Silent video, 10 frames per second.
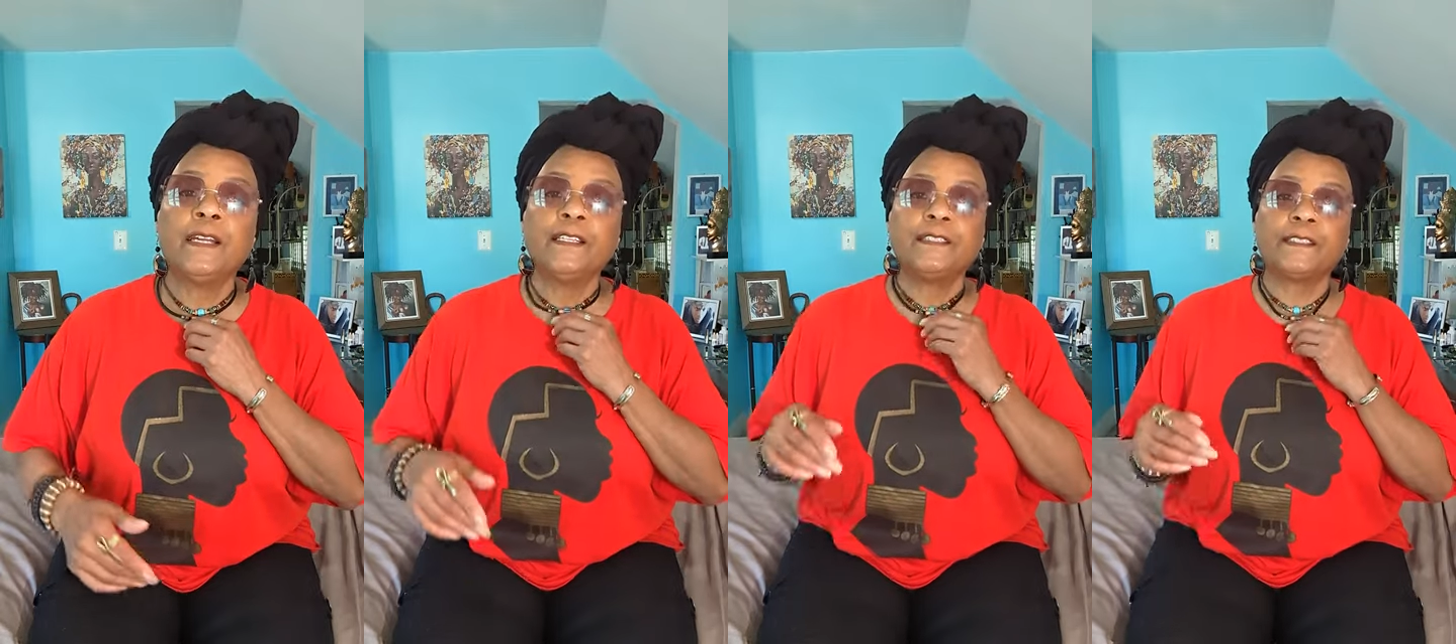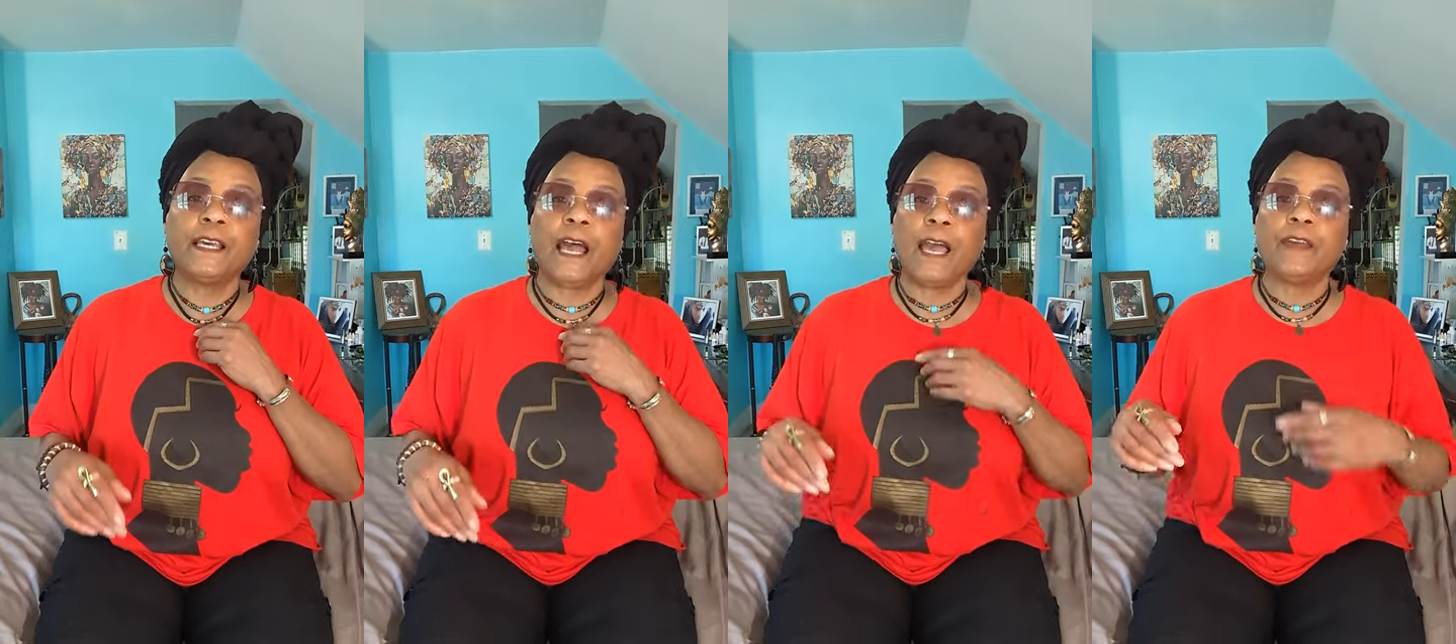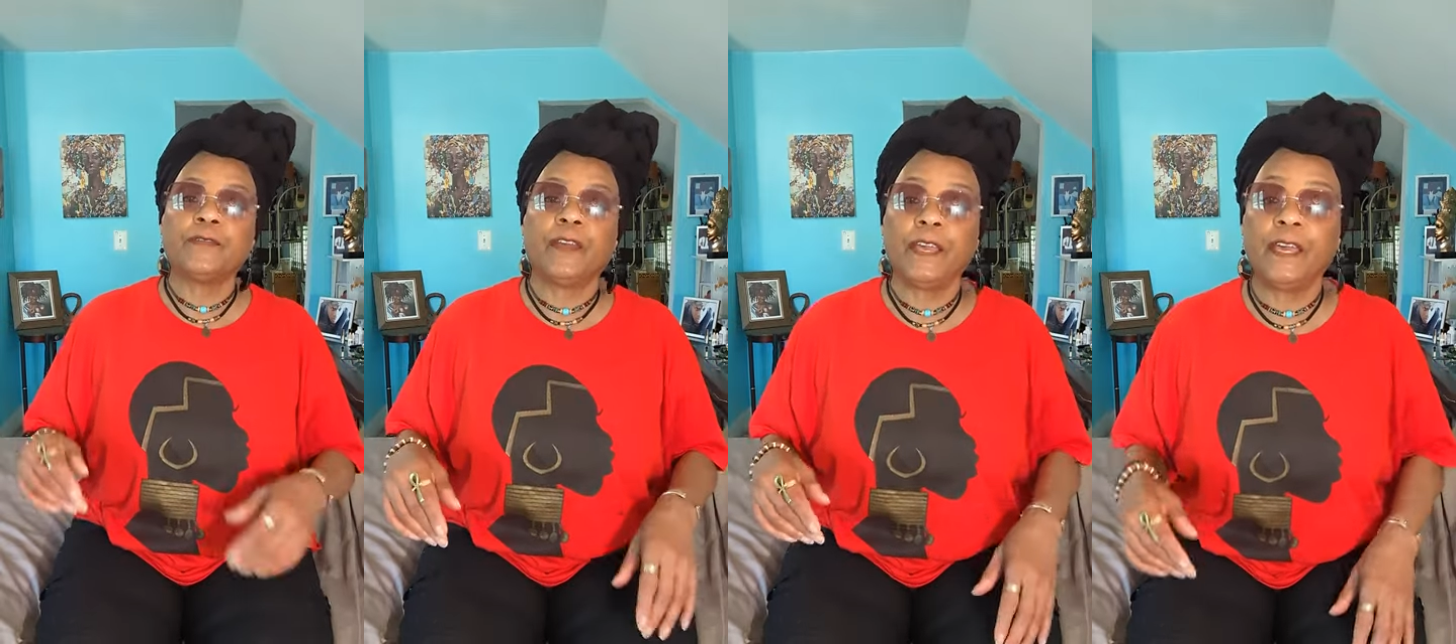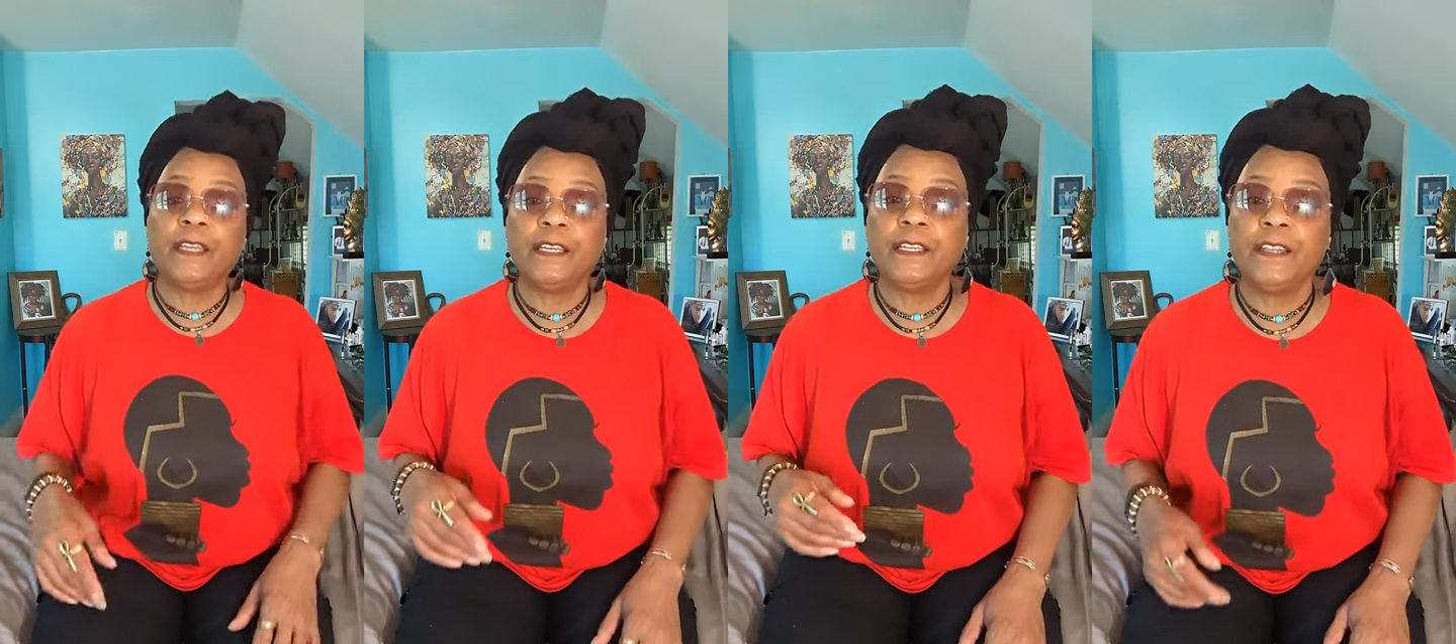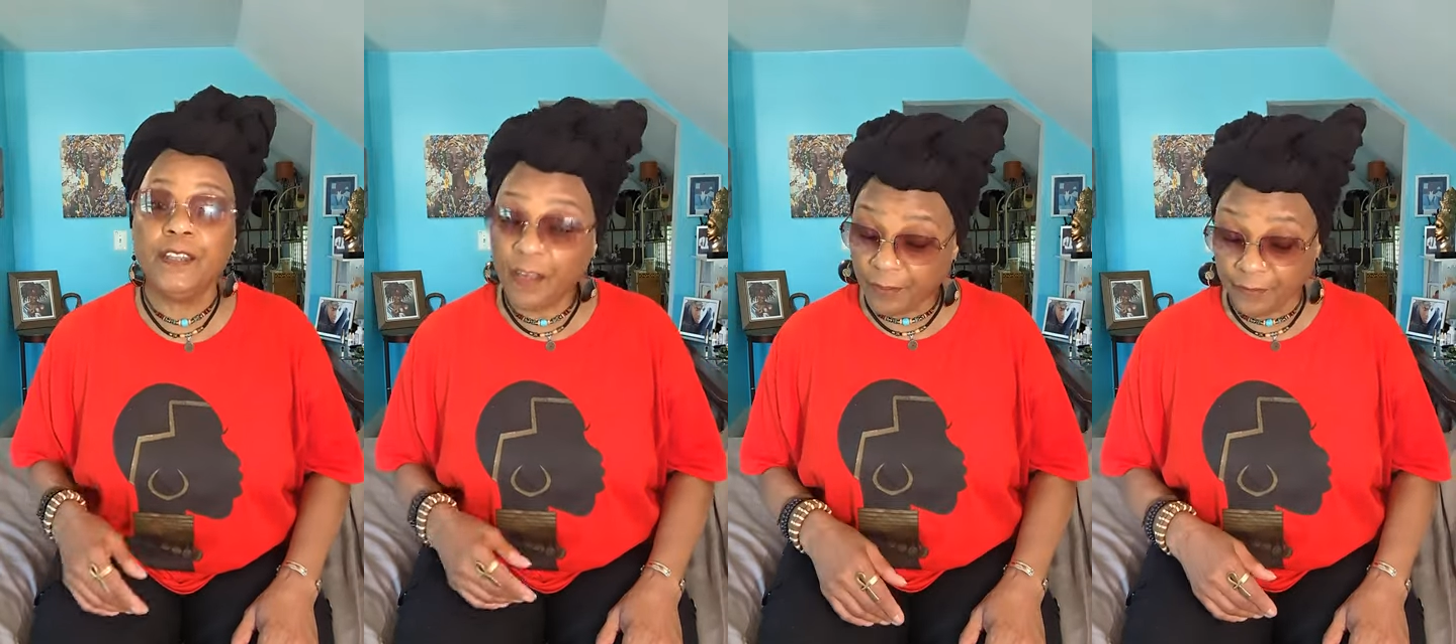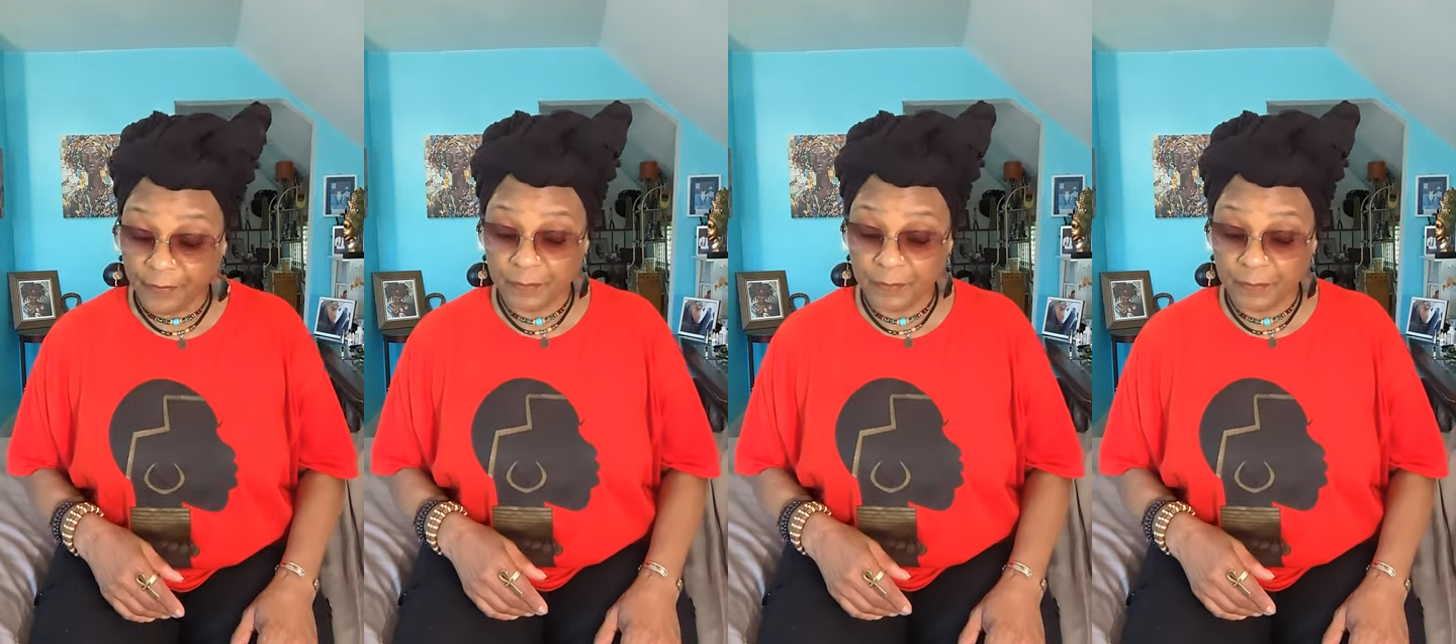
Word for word: is said, I have had enough.